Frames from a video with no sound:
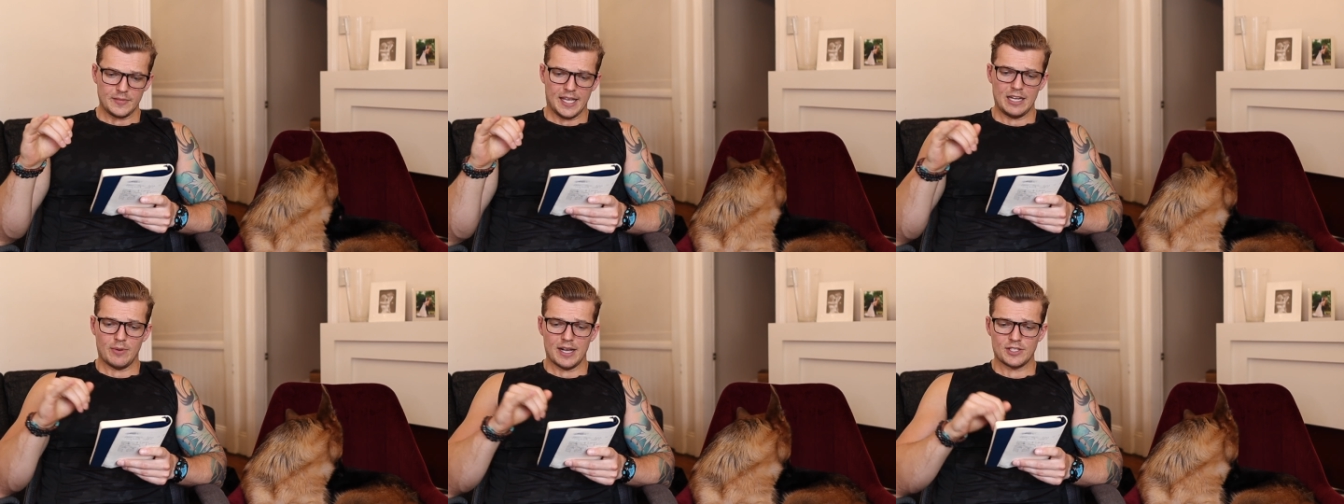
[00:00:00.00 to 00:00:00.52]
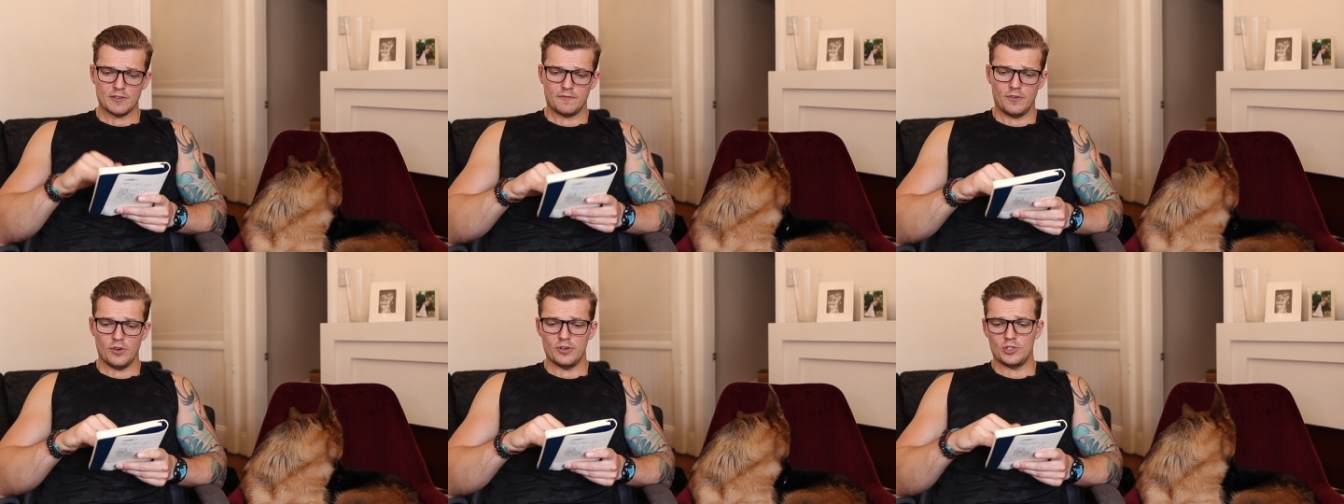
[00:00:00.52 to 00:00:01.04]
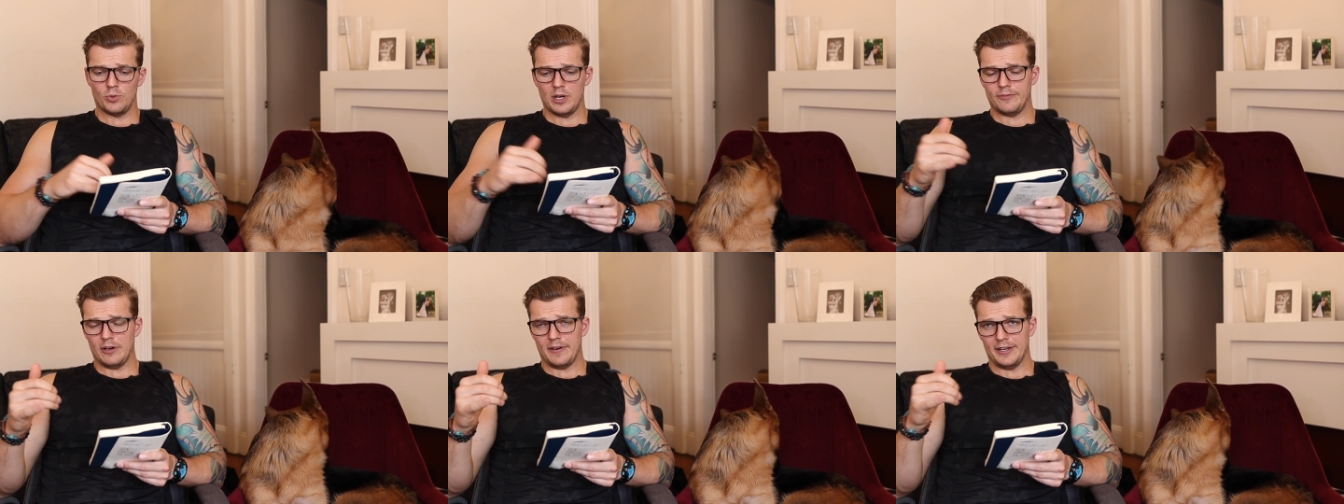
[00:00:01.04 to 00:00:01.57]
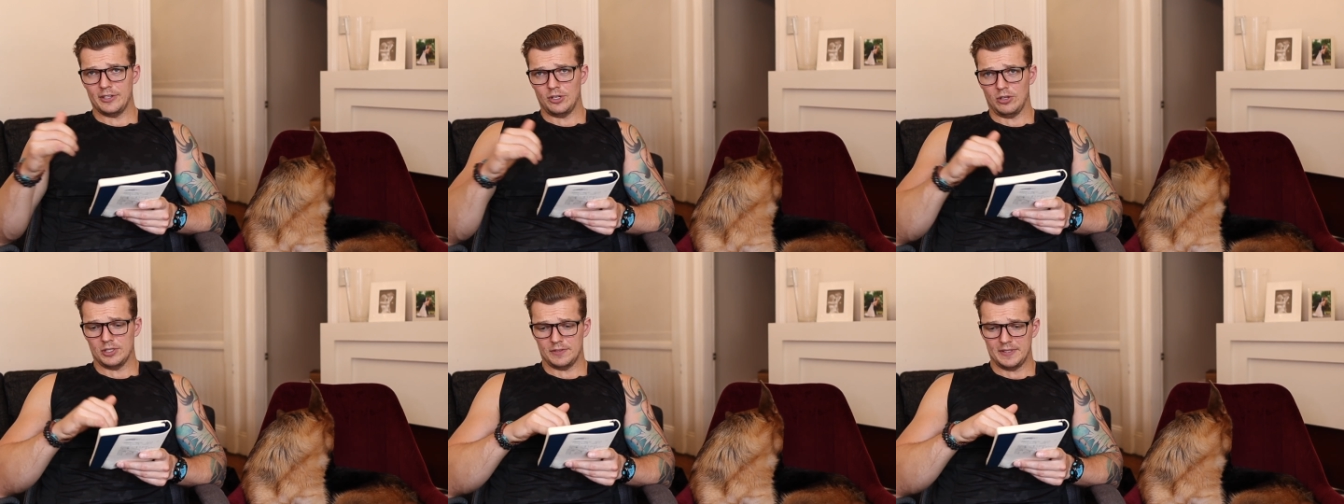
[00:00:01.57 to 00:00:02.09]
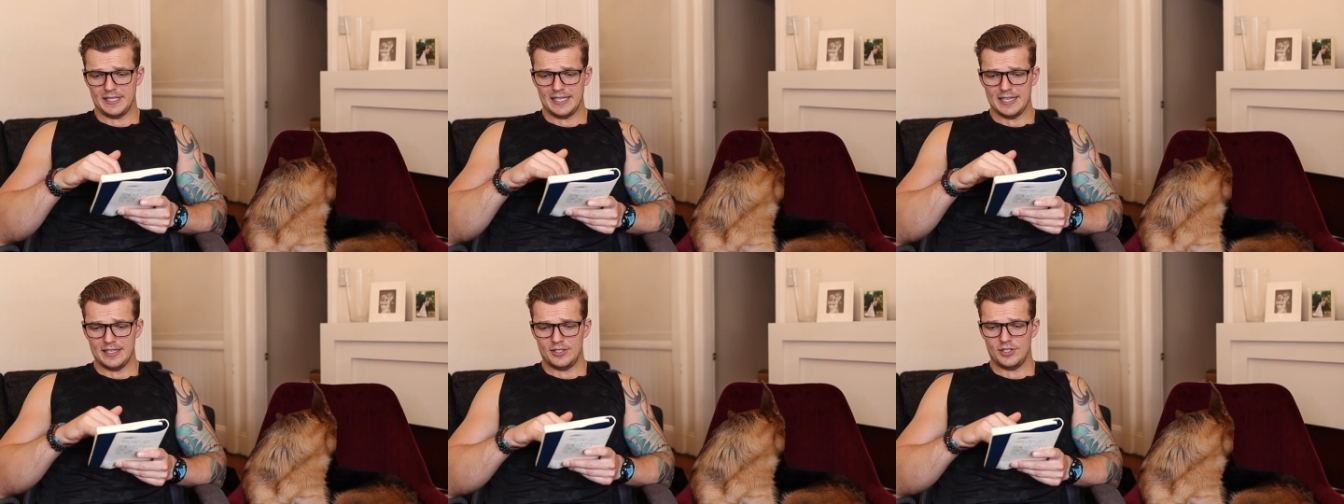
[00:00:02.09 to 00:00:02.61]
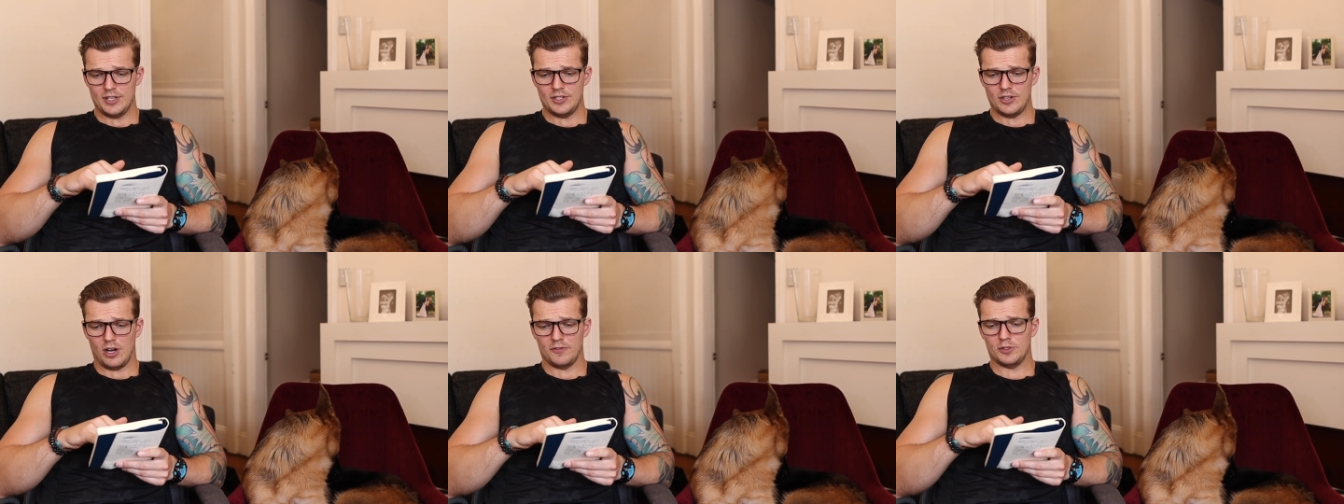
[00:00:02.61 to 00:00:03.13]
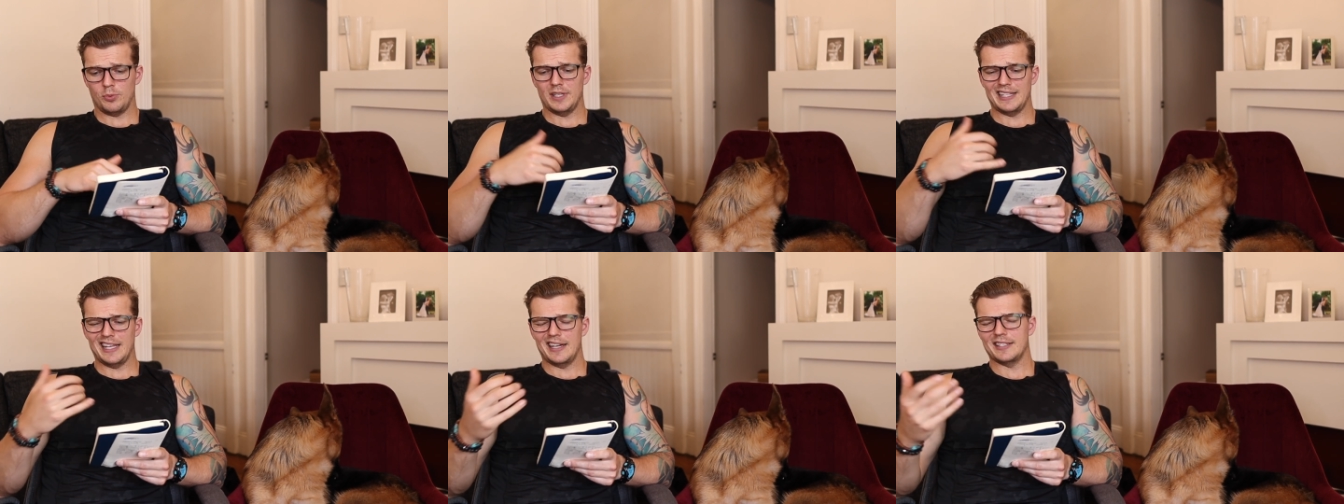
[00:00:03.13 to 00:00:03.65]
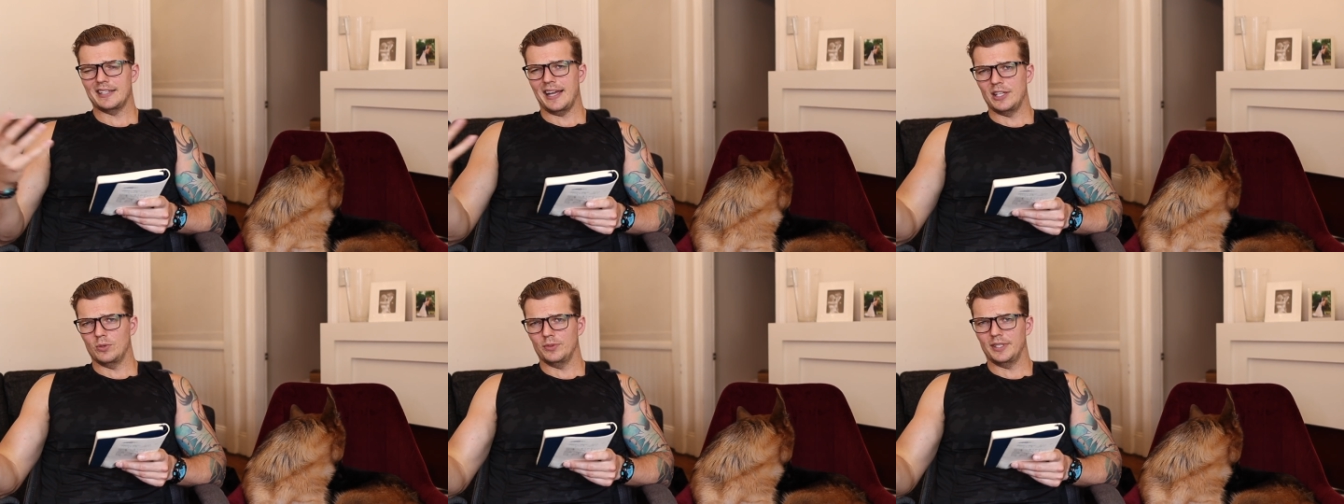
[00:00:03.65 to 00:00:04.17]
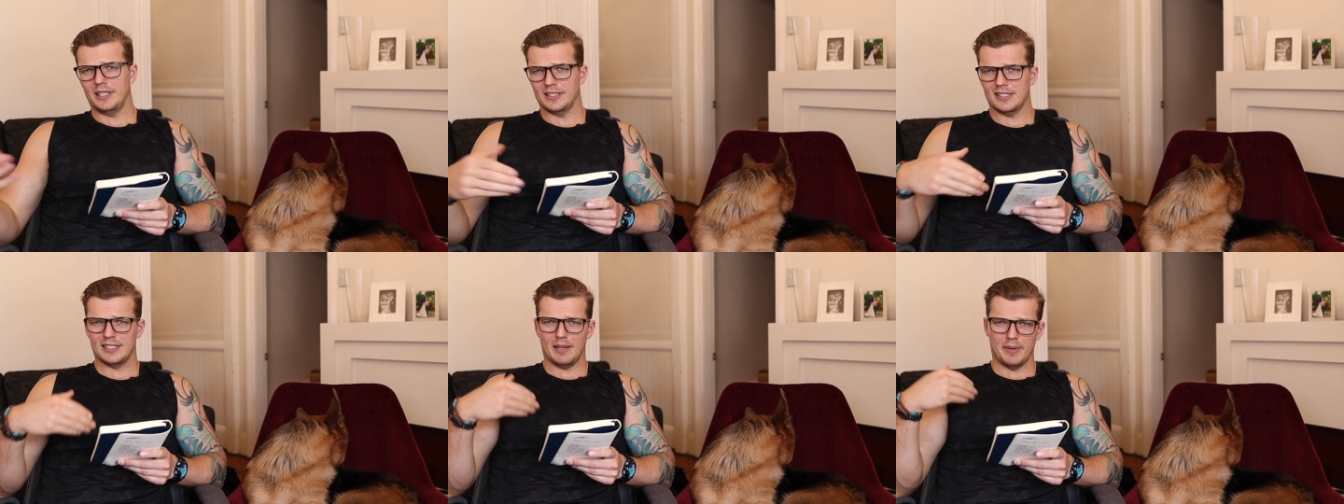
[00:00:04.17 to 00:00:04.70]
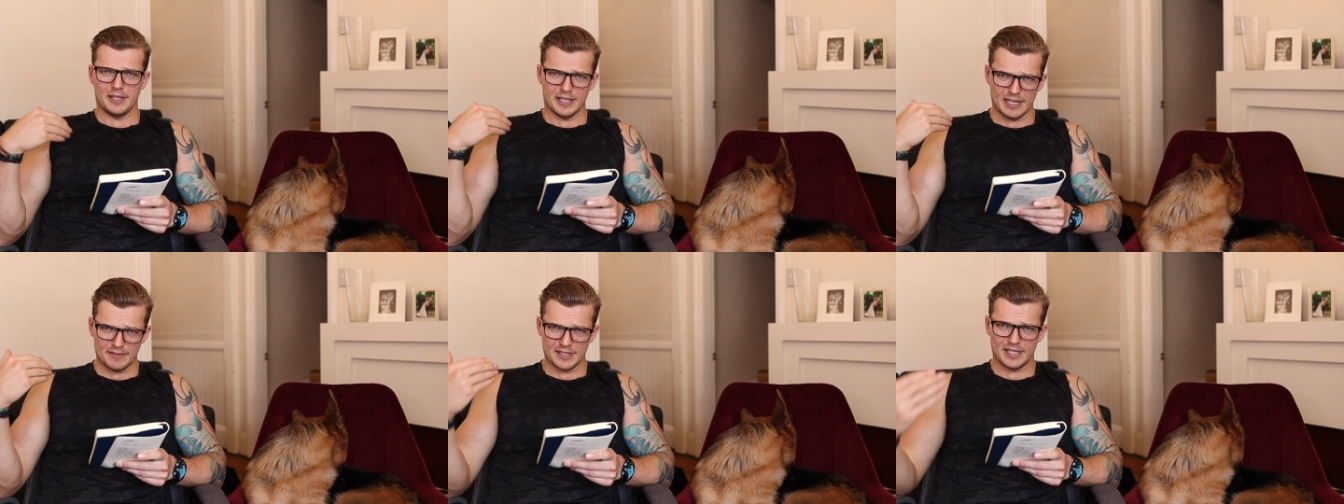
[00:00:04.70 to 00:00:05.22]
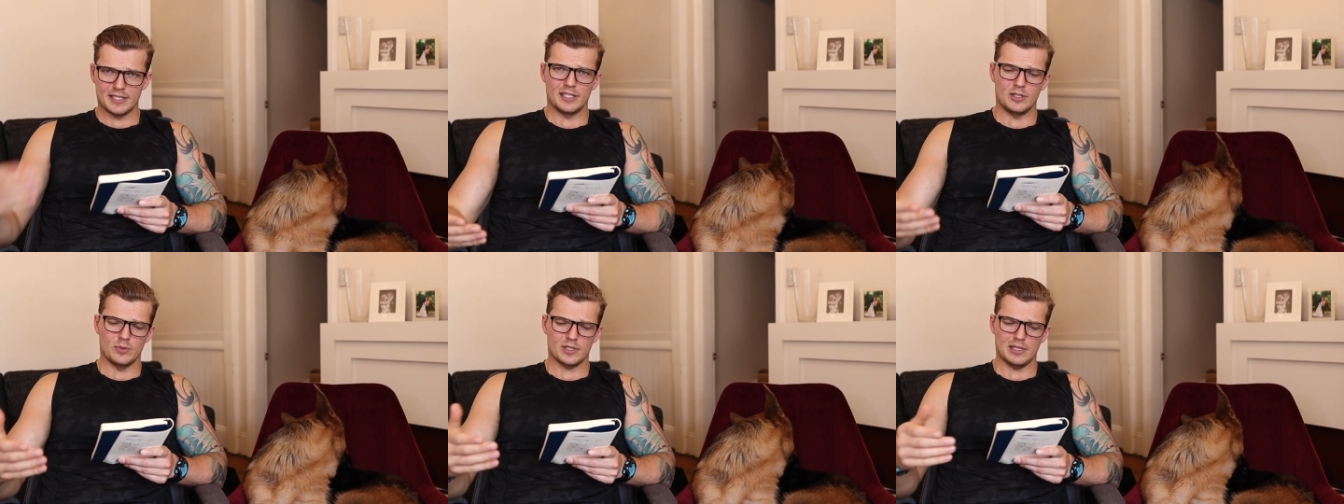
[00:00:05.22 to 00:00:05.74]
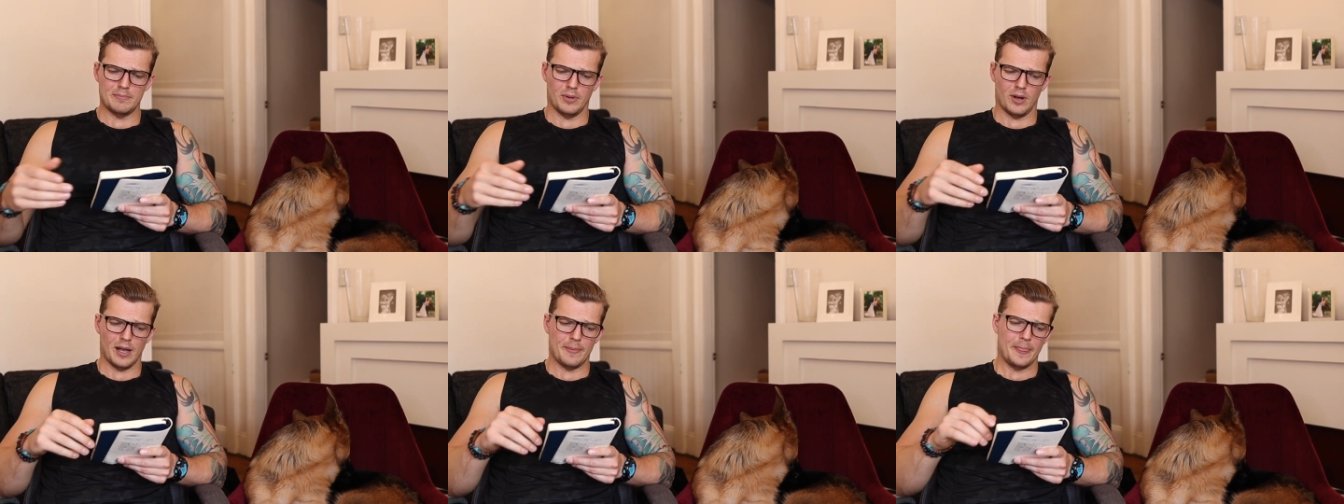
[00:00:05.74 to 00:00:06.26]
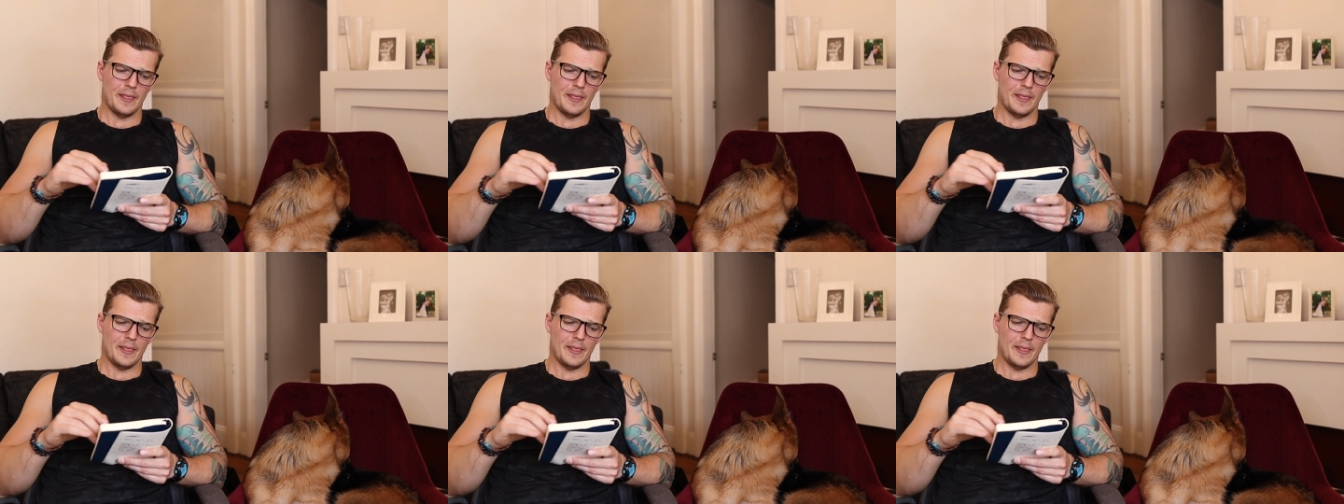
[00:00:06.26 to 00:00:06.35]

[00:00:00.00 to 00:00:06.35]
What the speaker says: anyway, so food, $2,500 for the year. I've just put that down as an annual thing because that's something you're gonna have to continuously buy.